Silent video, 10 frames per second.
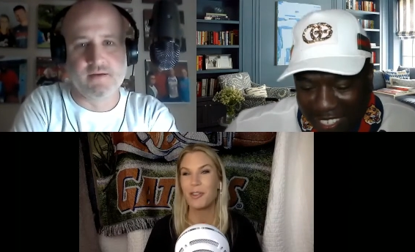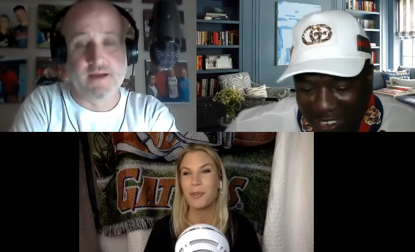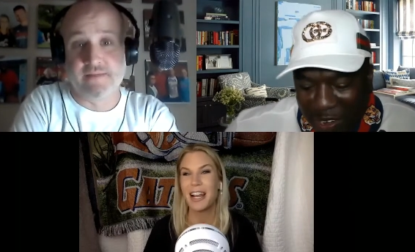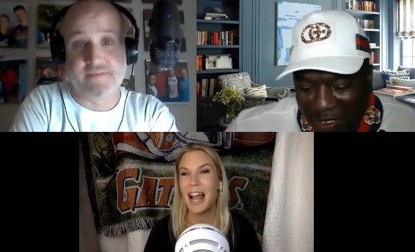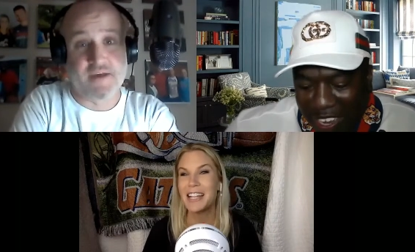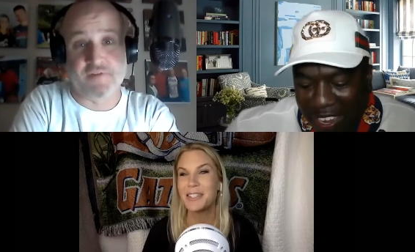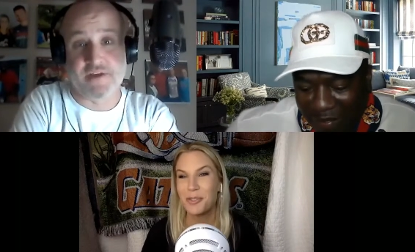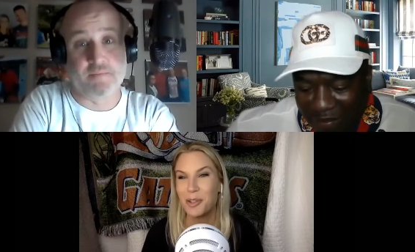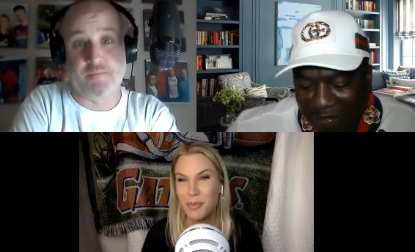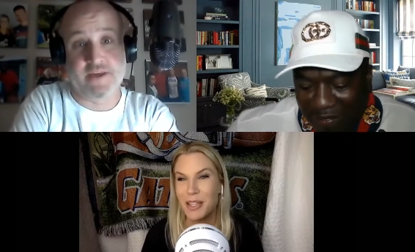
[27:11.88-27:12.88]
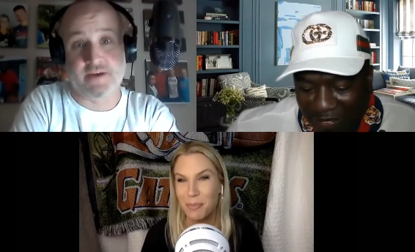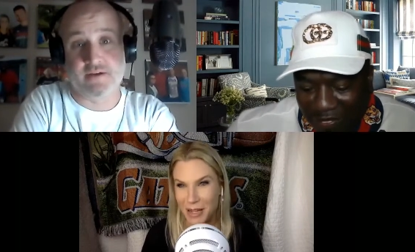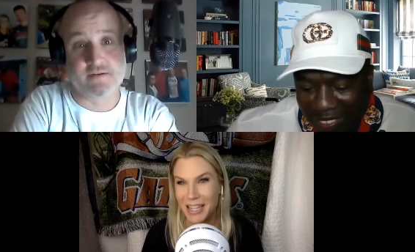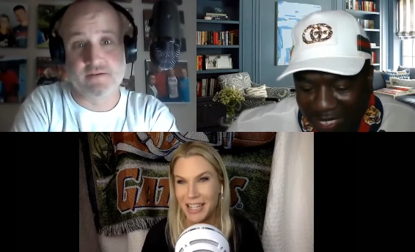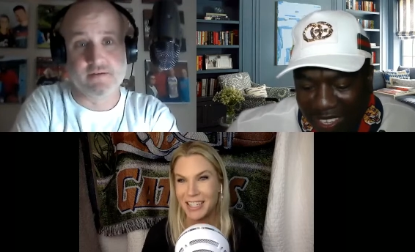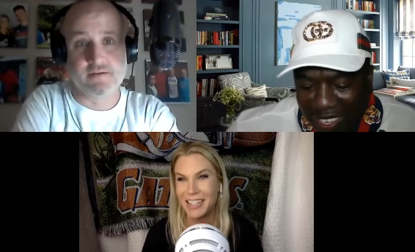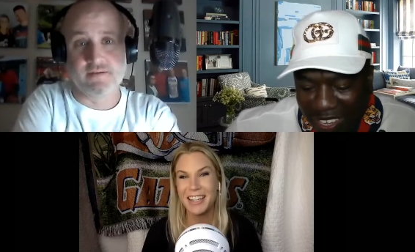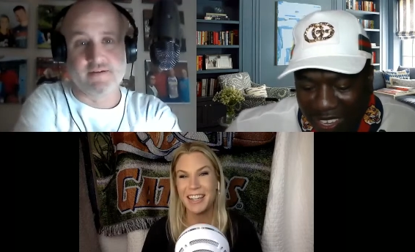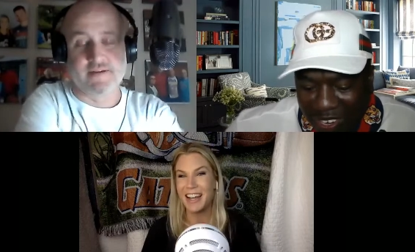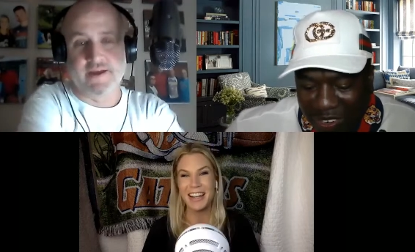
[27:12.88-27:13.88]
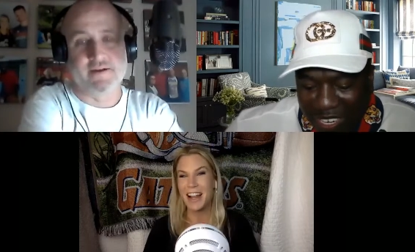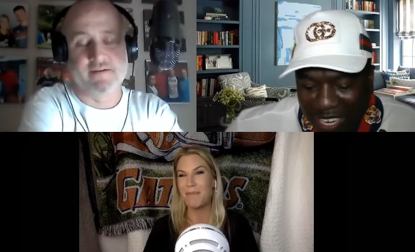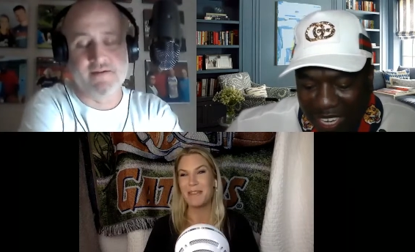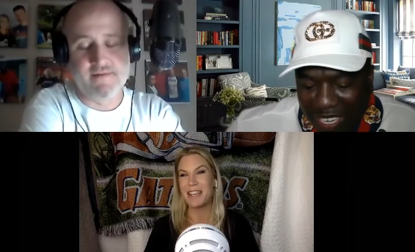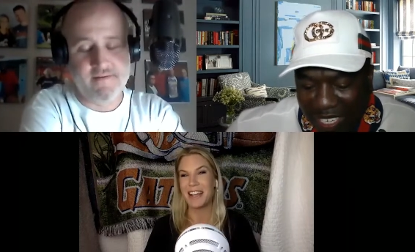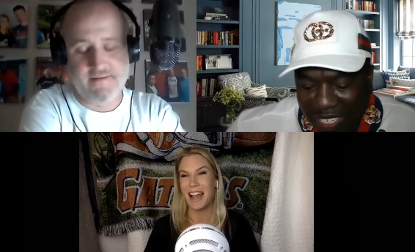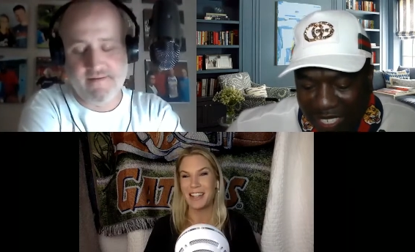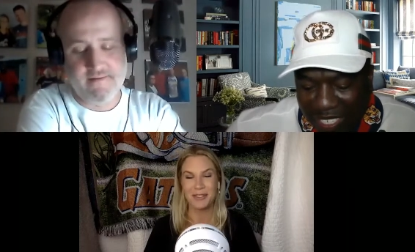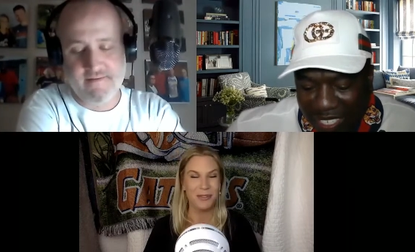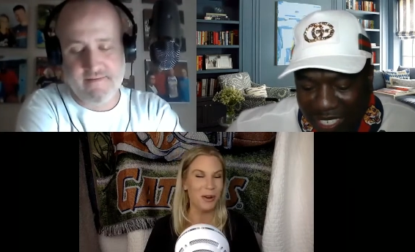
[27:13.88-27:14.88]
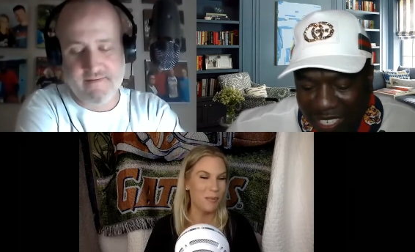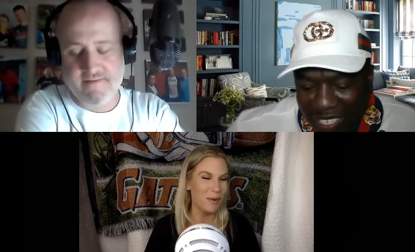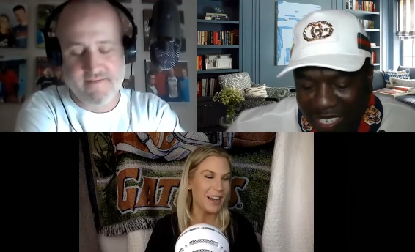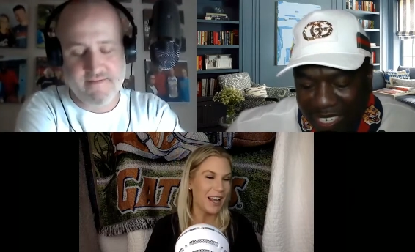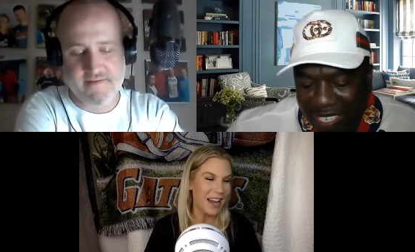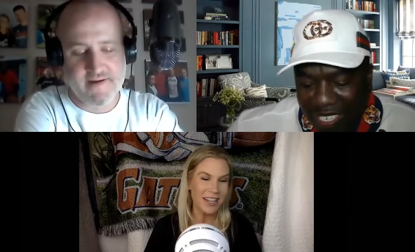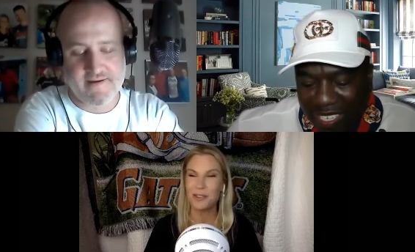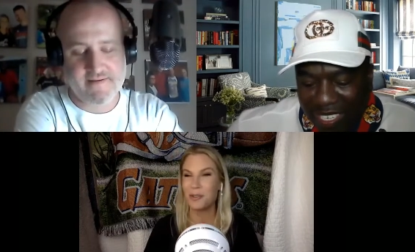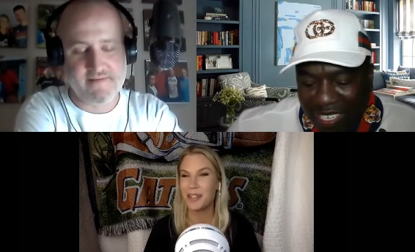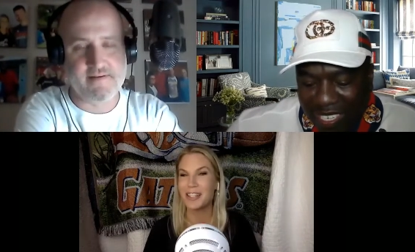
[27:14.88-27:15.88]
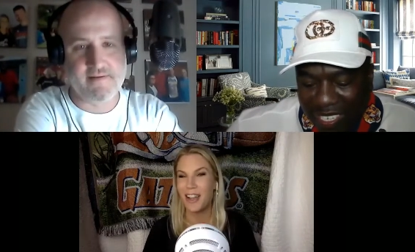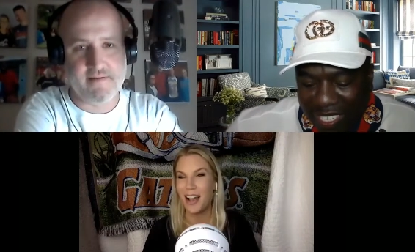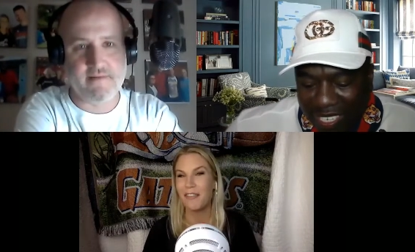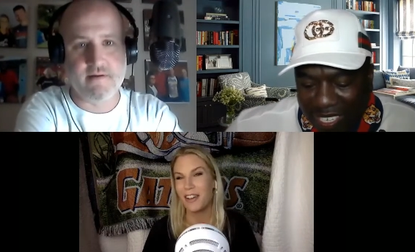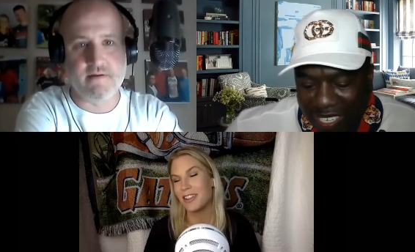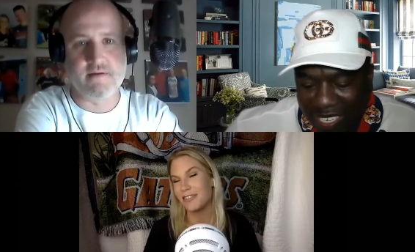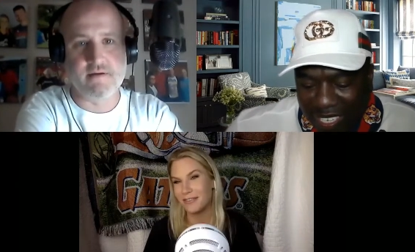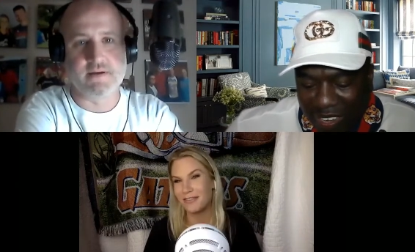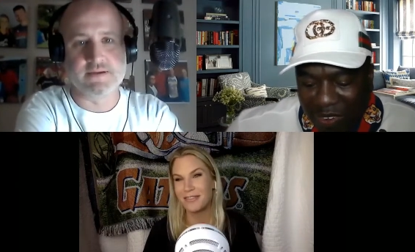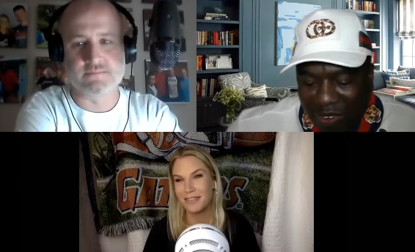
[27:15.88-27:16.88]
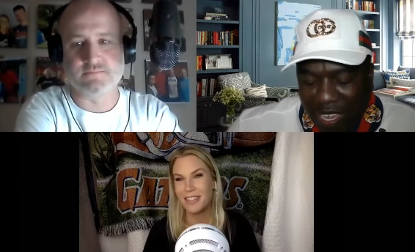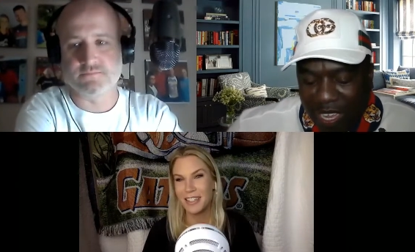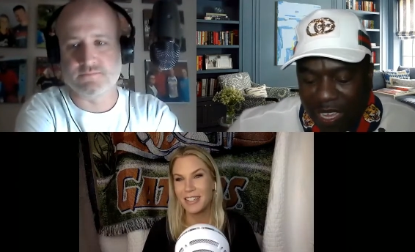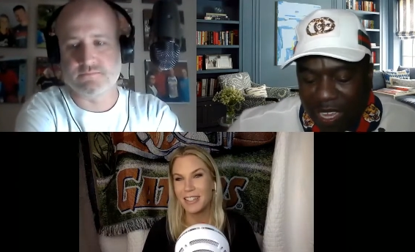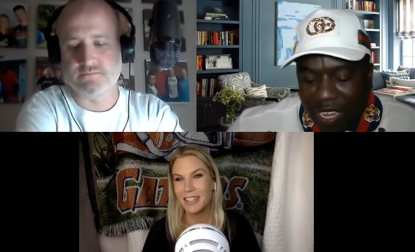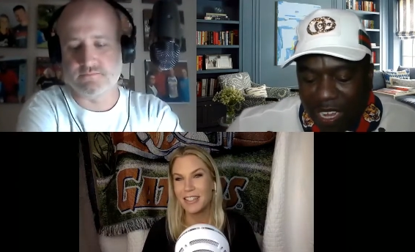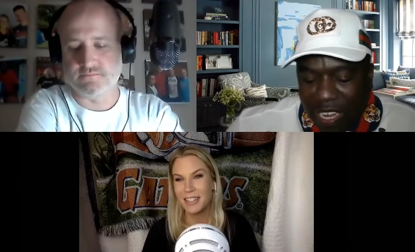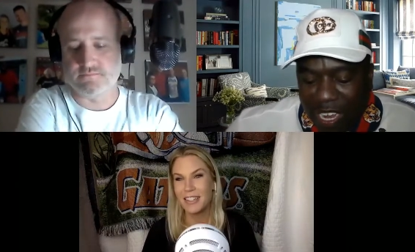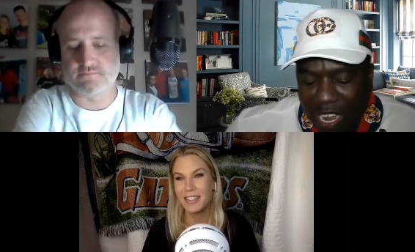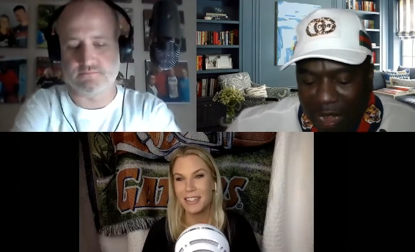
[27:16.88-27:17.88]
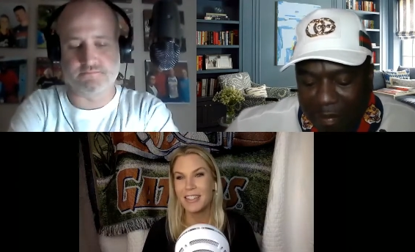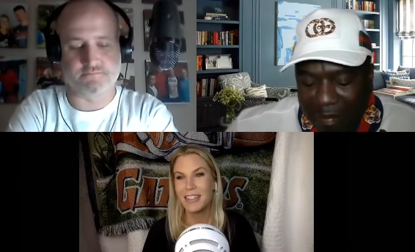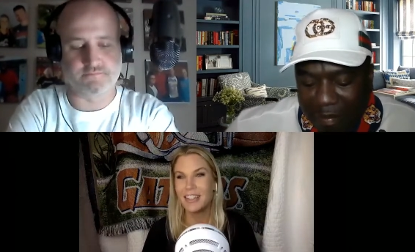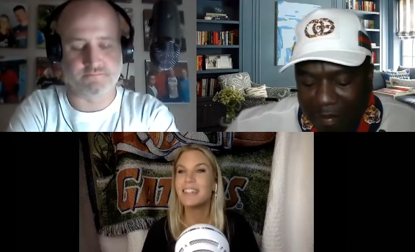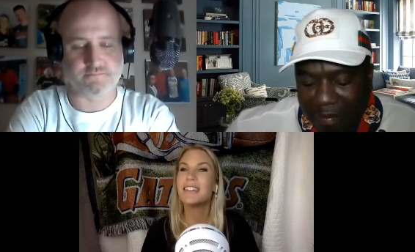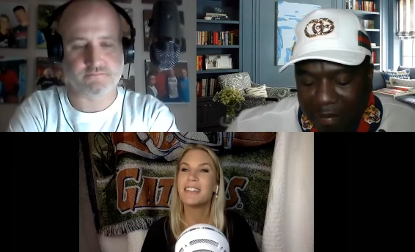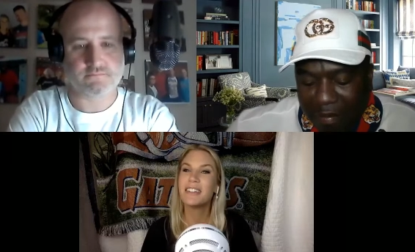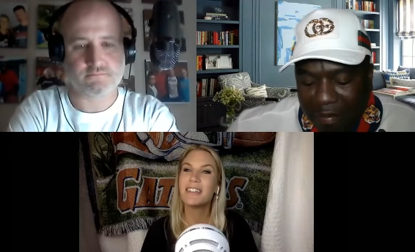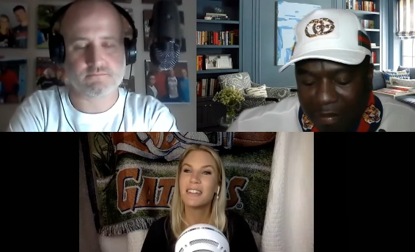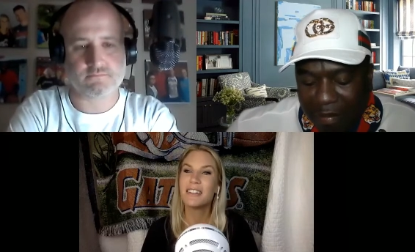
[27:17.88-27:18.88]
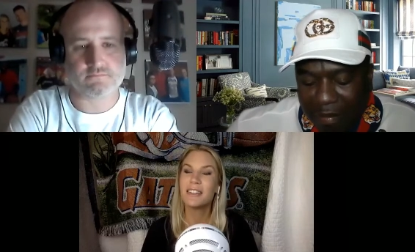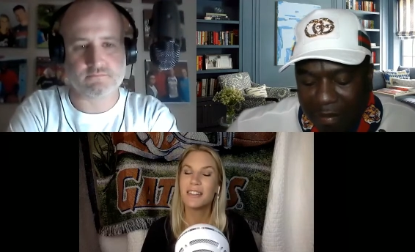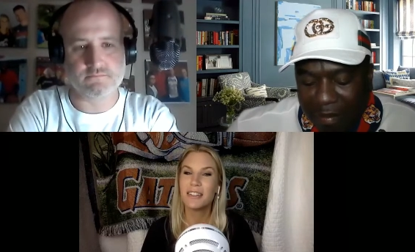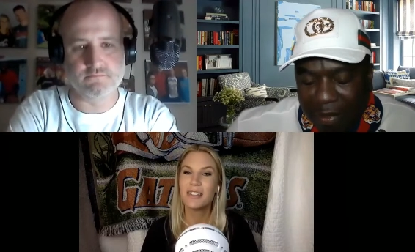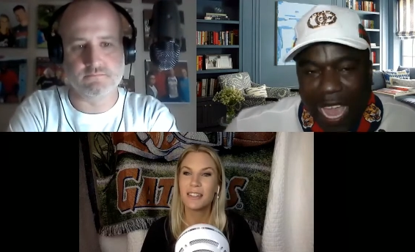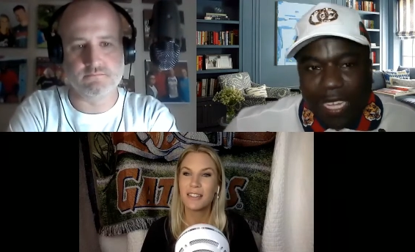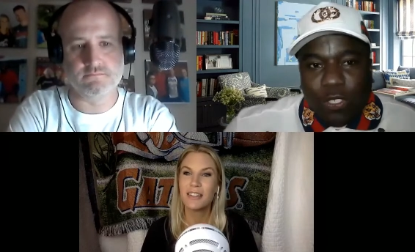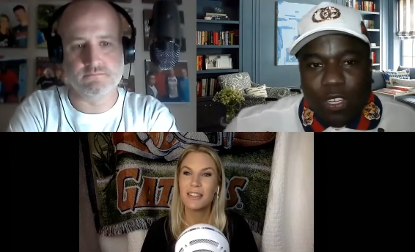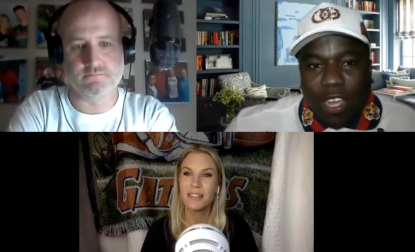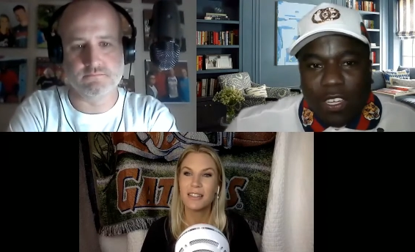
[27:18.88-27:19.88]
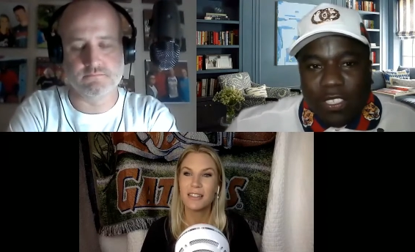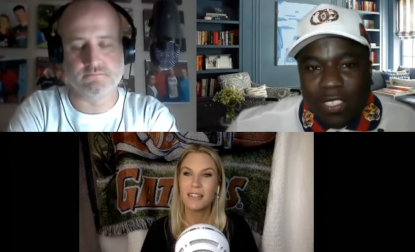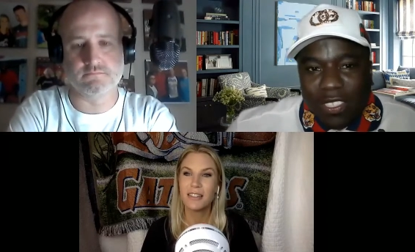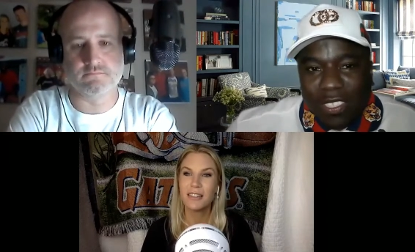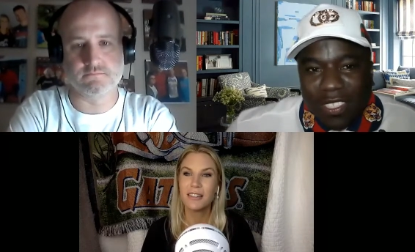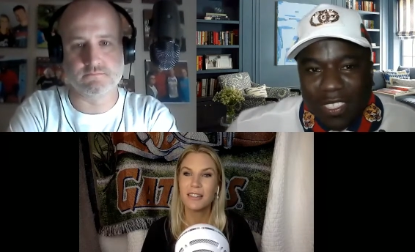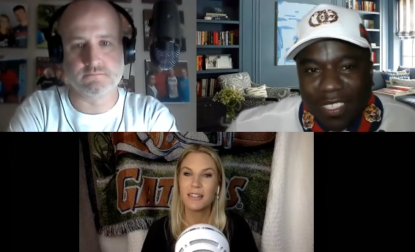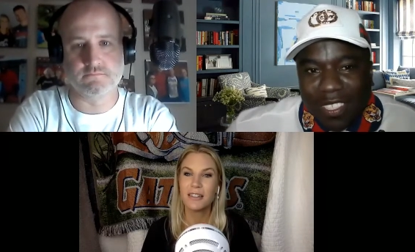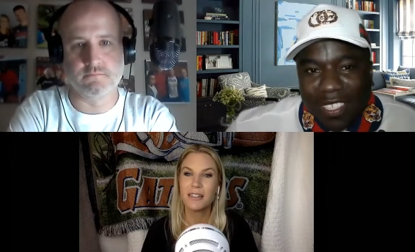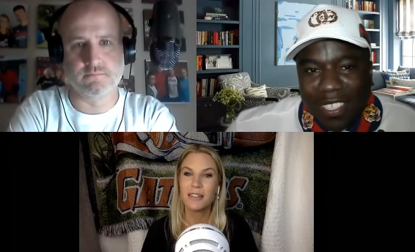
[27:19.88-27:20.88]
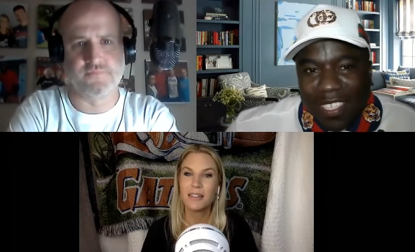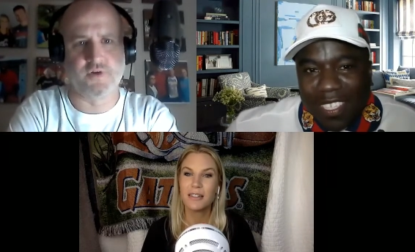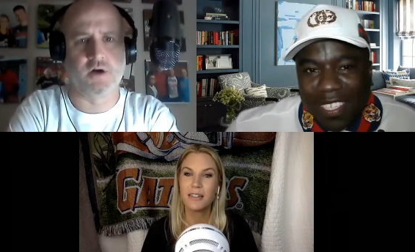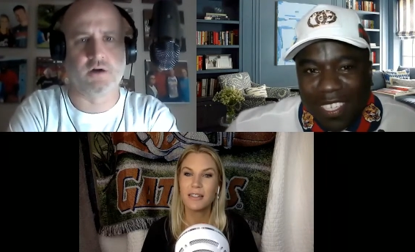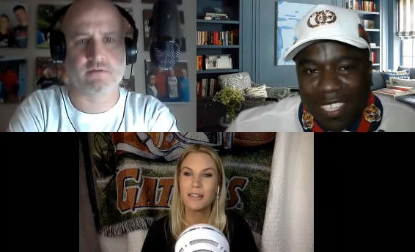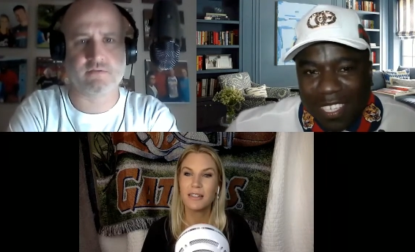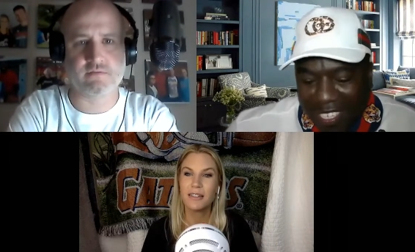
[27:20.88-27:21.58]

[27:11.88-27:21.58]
Speaker 1: wanted I high school to be peak. the peak. I yeah. did not peak in high school, but uh, high yeah. school was a lot of fun.
Speaker 2: Okay. Um, cats or dogs? Dogs